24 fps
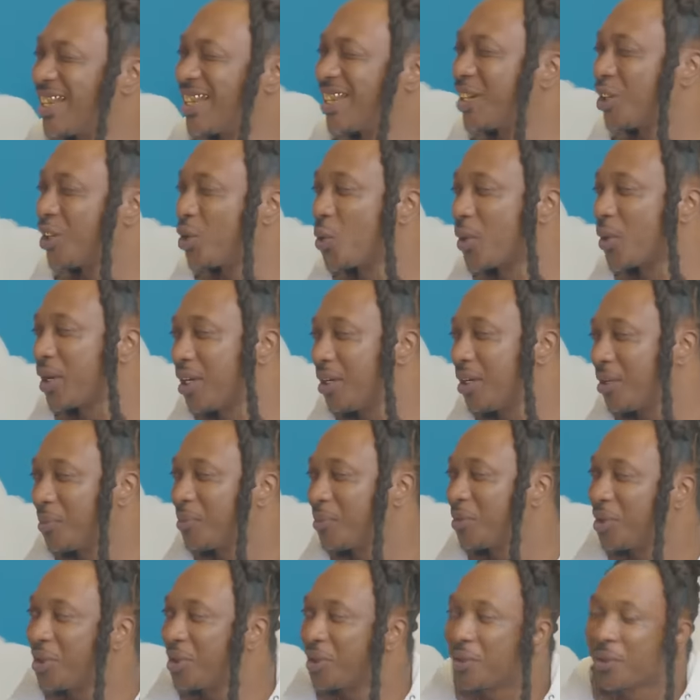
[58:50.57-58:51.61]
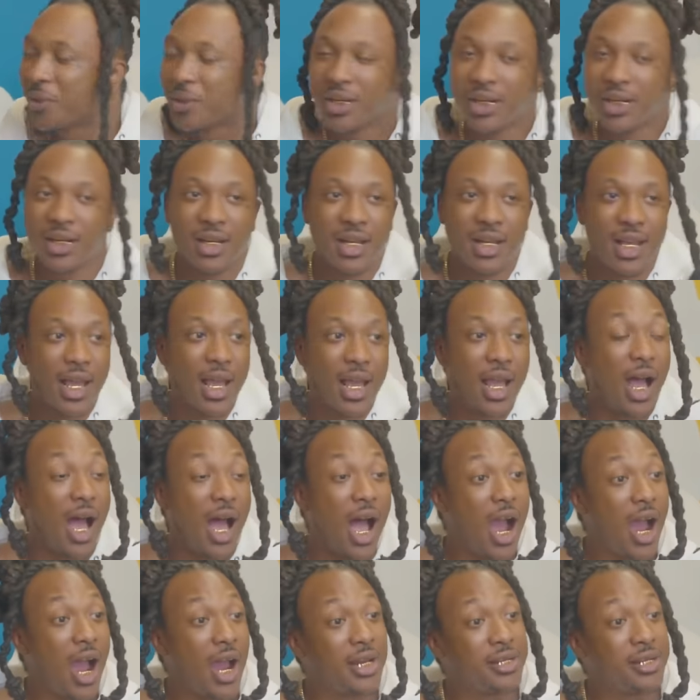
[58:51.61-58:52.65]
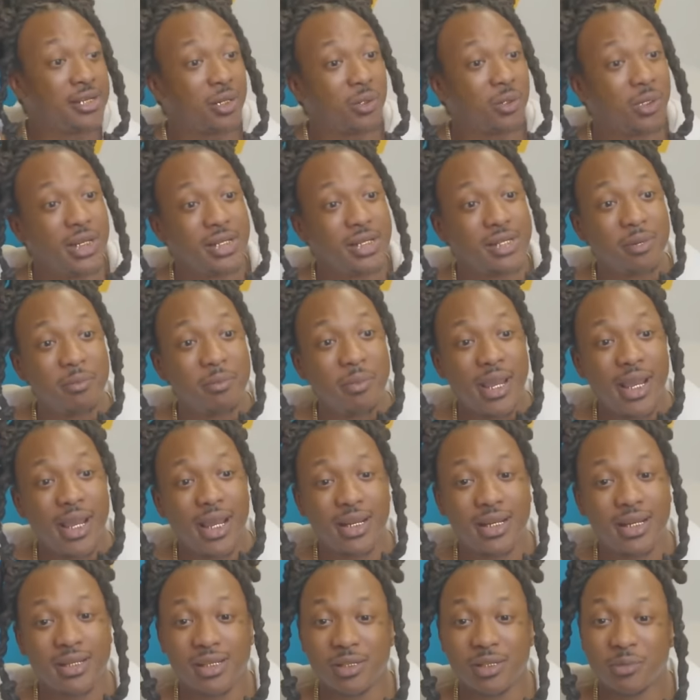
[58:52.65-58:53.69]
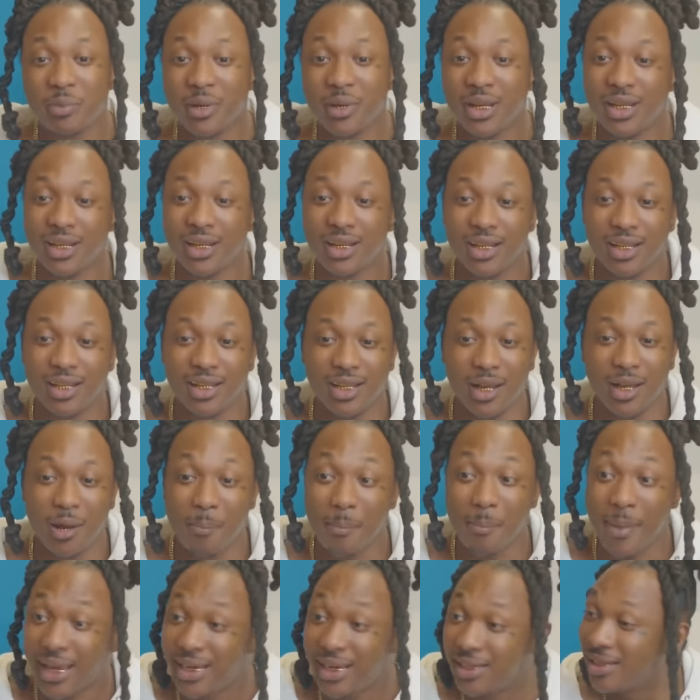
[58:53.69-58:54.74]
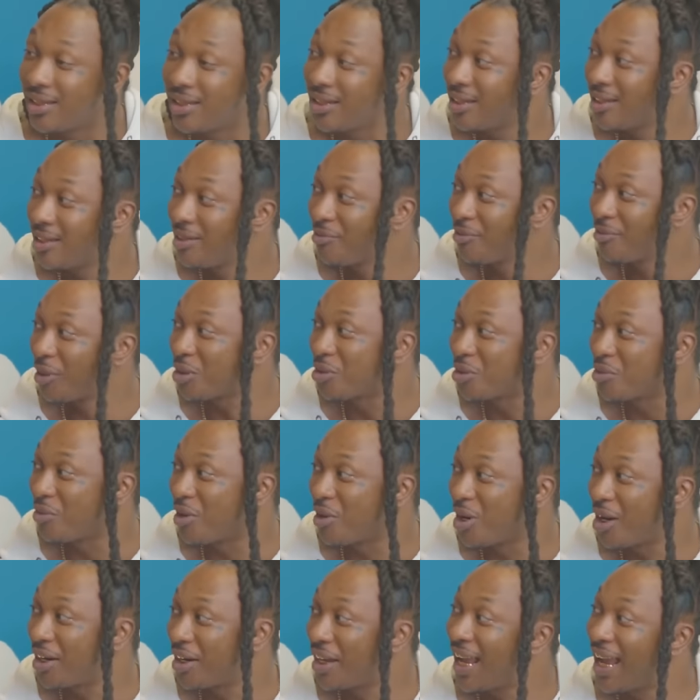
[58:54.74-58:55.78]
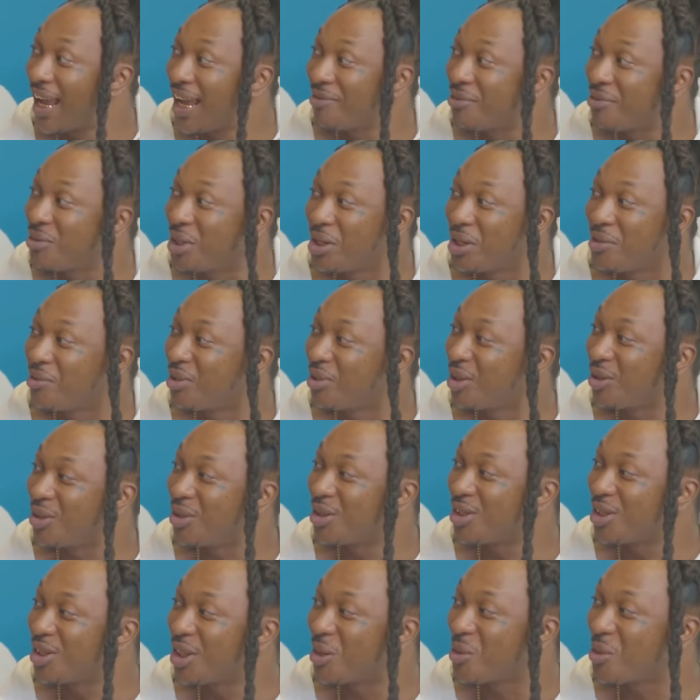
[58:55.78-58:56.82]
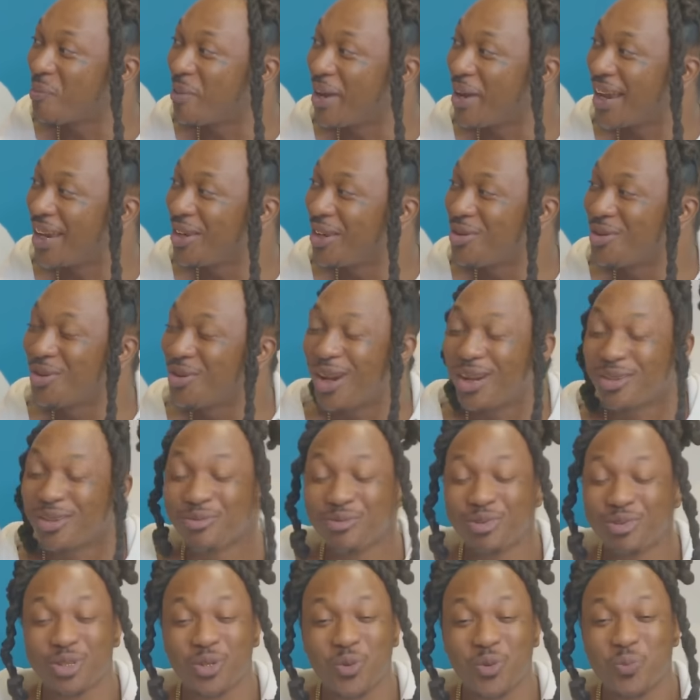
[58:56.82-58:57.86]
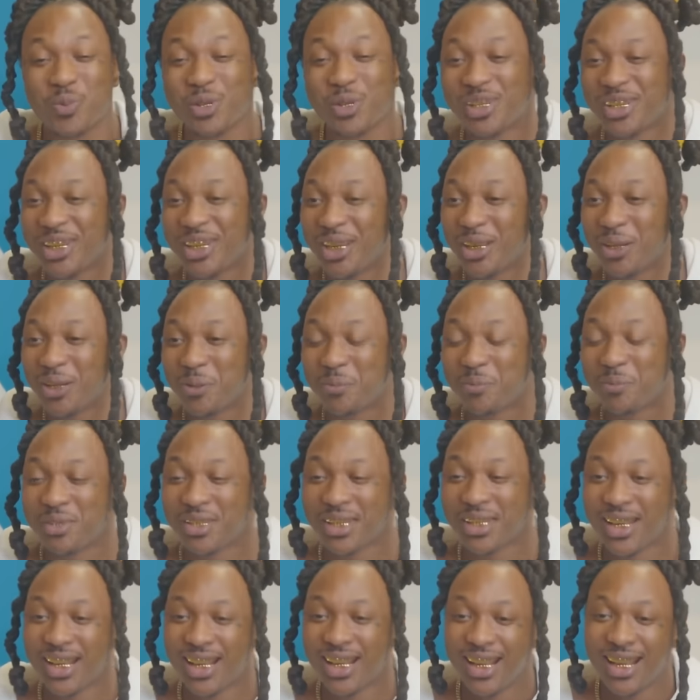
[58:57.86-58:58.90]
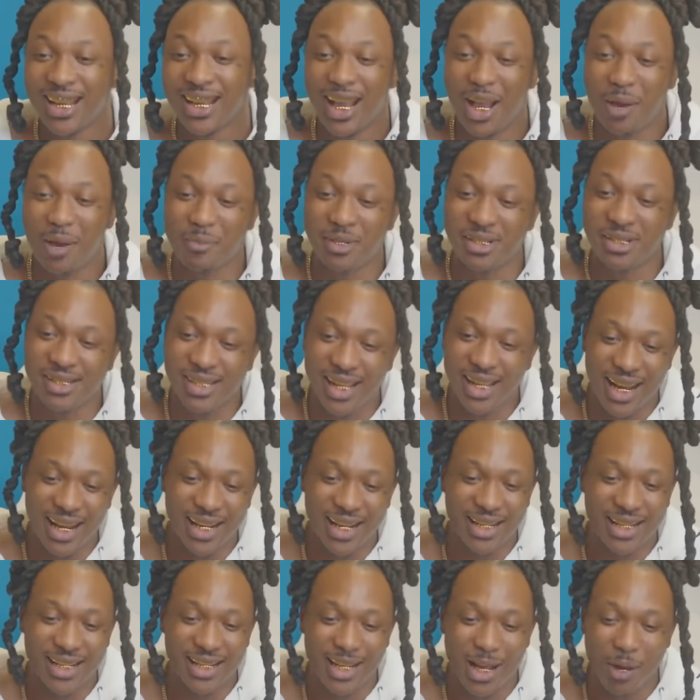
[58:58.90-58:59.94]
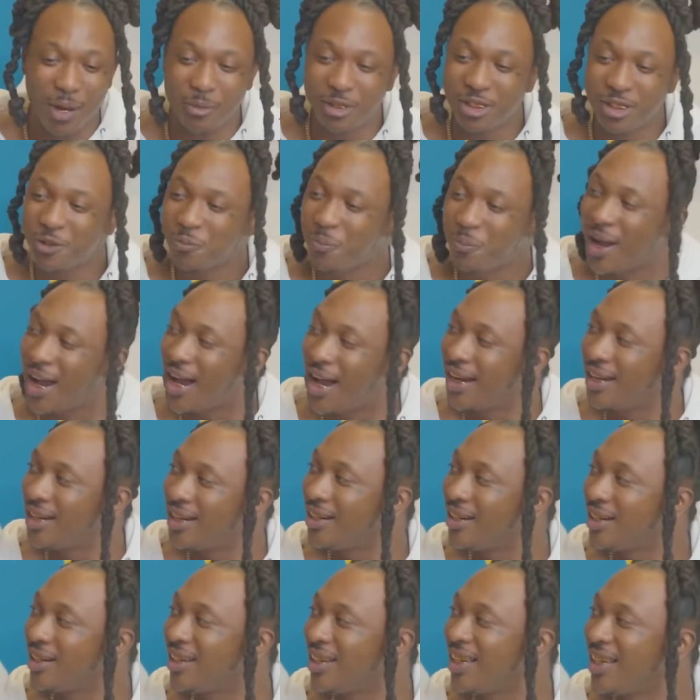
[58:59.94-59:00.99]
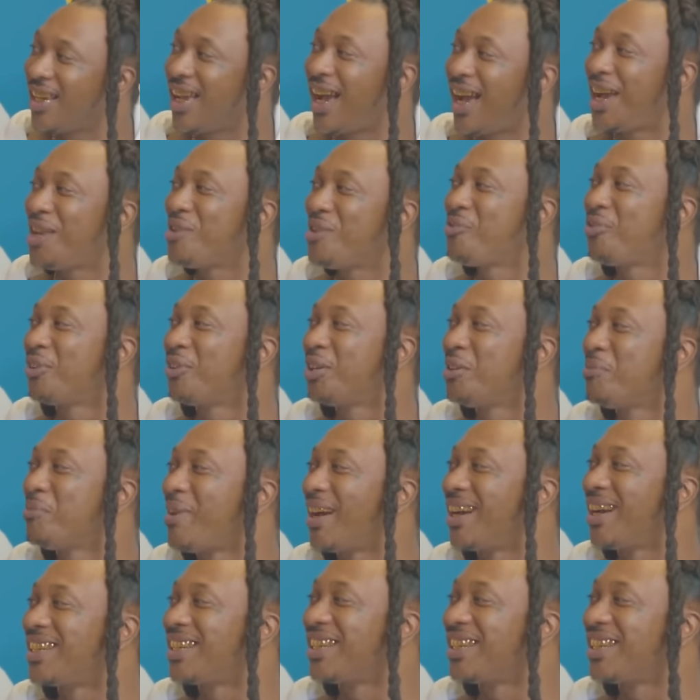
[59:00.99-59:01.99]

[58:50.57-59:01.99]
get into the grill. All right, so listen, man, this has been amazing. First of all, to have you even on the show, man. You dropped some super gems. Mm. I'm excited. I'm inspired. E, how you feeling back